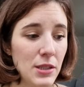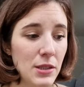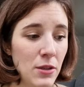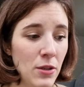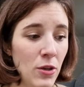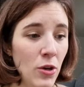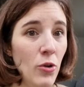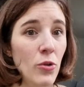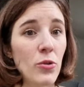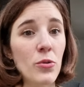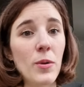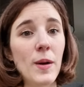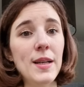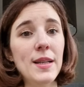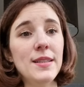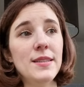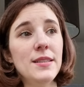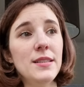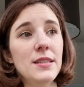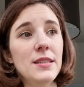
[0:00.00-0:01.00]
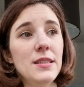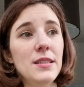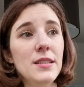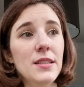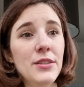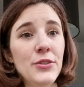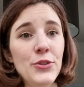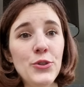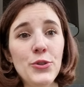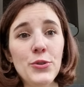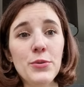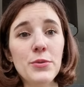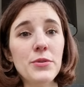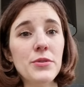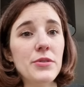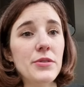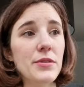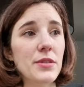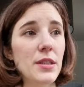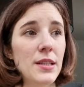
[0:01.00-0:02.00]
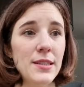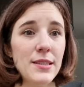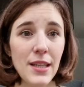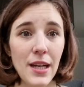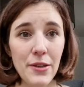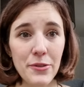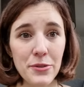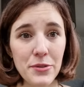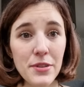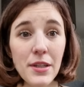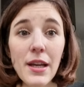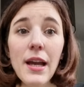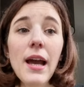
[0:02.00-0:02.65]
low quality issues, it's out.